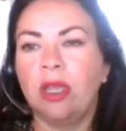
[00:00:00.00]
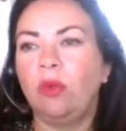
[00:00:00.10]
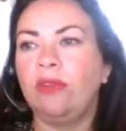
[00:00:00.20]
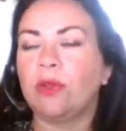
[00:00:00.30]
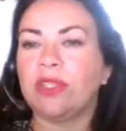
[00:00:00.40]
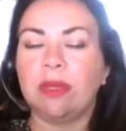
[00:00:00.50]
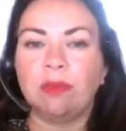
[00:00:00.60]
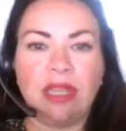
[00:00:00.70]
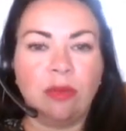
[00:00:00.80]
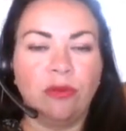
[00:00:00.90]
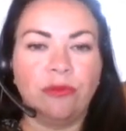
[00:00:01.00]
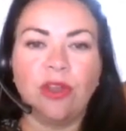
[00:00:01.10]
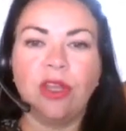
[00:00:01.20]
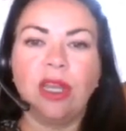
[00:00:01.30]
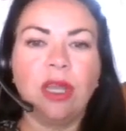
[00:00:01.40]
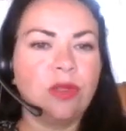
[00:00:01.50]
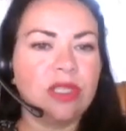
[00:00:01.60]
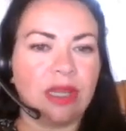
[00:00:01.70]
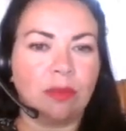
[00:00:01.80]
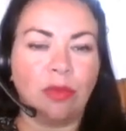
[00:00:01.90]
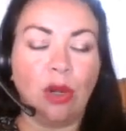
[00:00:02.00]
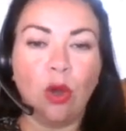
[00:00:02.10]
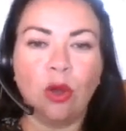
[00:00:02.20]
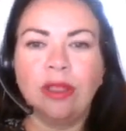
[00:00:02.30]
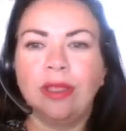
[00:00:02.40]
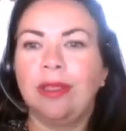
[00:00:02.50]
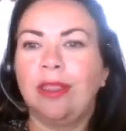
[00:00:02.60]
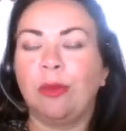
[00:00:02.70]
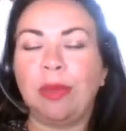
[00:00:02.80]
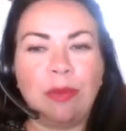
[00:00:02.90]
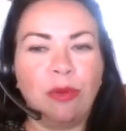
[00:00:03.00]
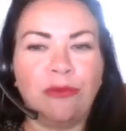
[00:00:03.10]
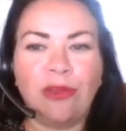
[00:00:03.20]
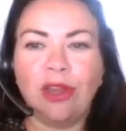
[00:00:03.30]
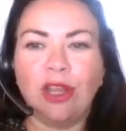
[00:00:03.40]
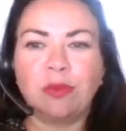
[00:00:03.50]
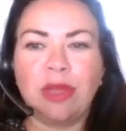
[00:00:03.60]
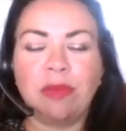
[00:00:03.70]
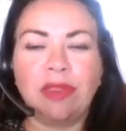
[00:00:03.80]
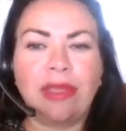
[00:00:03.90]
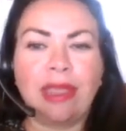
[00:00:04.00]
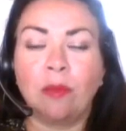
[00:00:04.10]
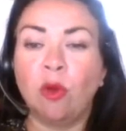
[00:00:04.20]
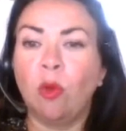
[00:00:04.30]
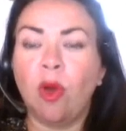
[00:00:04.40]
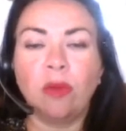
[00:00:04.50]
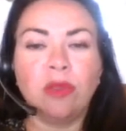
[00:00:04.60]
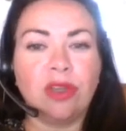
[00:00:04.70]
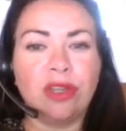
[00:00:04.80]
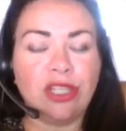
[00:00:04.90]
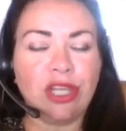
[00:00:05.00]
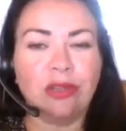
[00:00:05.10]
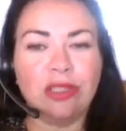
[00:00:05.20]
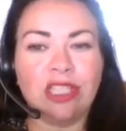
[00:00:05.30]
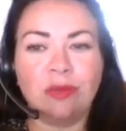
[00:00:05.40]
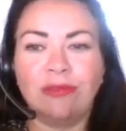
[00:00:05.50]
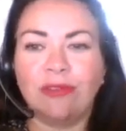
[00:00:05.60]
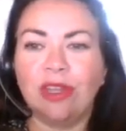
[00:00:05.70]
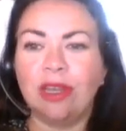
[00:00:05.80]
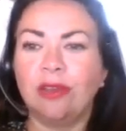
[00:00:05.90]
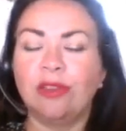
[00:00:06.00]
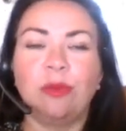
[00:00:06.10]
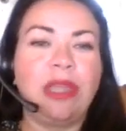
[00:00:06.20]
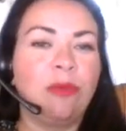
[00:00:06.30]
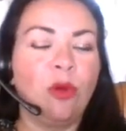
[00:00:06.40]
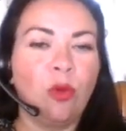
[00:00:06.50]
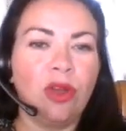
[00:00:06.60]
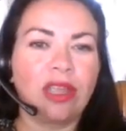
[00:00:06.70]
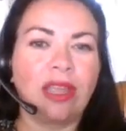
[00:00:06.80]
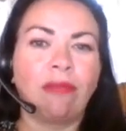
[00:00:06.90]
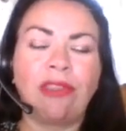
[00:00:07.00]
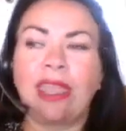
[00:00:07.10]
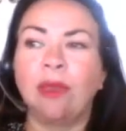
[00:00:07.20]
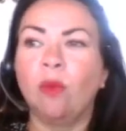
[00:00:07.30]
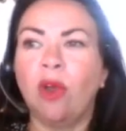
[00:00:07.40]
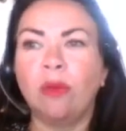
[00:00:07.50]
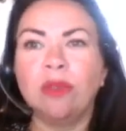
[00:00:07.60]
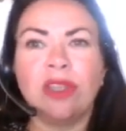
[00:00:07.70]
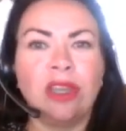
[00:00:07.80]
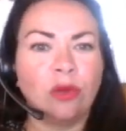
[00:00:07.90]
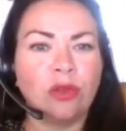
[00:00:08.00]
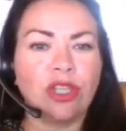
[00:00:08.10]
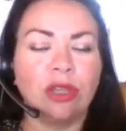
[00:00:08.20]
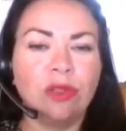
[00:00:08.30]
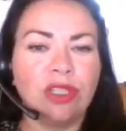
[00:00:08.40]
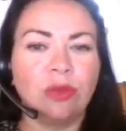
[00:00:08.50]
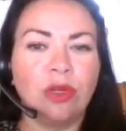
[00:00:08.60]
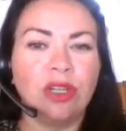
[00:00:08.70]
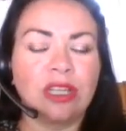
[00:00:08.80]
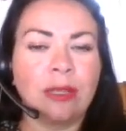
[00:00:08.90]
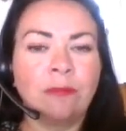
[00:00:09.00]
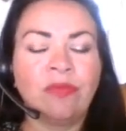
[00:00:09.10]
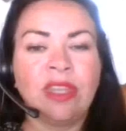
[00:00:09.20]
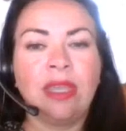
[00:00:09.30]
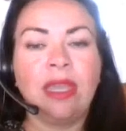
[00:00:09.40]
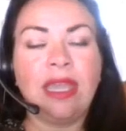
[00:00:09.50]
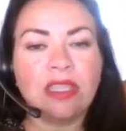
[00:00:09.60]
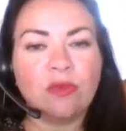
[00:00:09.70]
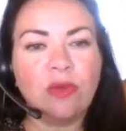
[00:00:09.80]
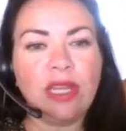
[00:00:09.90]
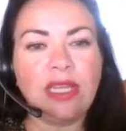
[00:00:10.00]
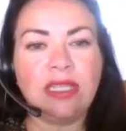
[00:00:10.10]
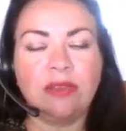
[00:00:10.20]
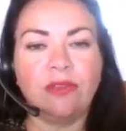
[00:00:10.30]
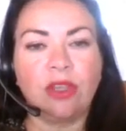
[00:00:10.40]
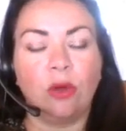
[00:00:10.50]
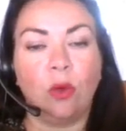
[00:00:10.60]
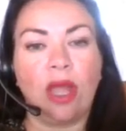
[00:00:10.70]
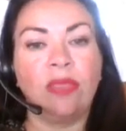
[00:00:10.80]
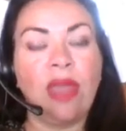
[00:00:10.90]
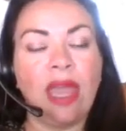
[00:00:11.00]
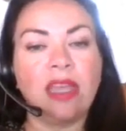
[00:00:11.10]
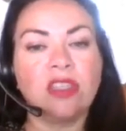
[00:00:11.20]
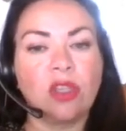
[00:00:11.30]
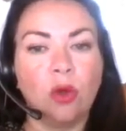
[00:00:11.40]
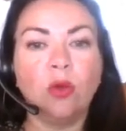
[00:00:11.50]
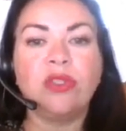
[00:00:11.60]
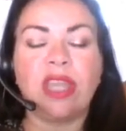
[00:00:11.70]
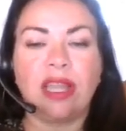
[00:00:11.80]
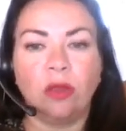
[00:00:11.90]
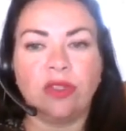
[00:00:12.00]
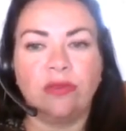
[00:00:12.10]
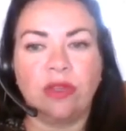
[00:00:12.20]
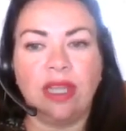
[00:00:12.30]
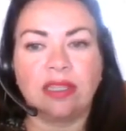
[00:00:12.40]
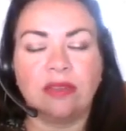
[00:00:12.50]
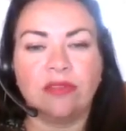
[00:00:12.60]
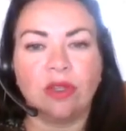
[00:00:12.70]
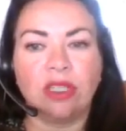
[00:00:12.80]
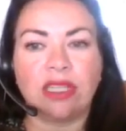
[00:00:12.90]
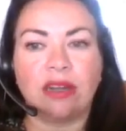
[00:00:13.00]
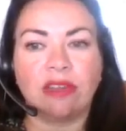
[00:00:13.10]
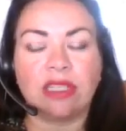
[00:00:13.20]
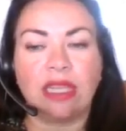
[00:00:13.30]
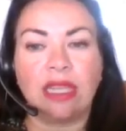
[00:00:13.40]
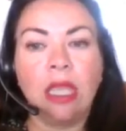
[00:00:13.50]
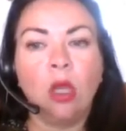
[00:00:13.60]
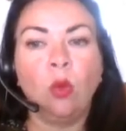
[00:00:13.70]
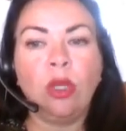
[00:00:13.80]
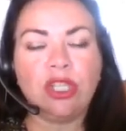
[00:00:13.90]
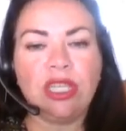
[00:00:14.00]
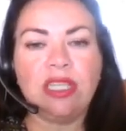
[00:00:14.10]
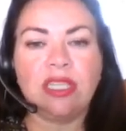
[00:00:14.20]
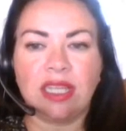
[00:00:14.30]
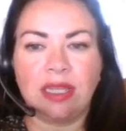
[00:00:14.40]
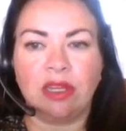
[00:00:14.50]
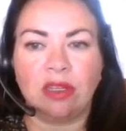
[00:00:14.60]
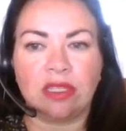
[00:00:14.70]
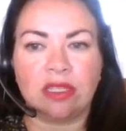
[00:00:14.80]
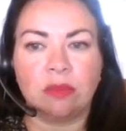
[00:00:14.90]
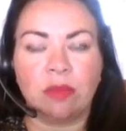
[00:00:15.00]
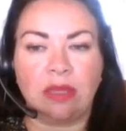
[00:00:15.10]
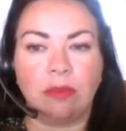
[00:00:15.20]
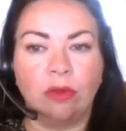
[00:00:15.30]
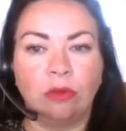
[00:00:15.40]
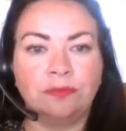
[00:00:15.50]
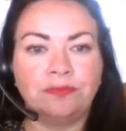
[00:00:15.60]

We've got some people furloughed, some not. The people furloughed may be thinking, well, why was I chosen to be furloughed? The people working thinking, why was I not chosen to work? It's really difficult, and that has caused that loss of collective solidarity, which destabilises people.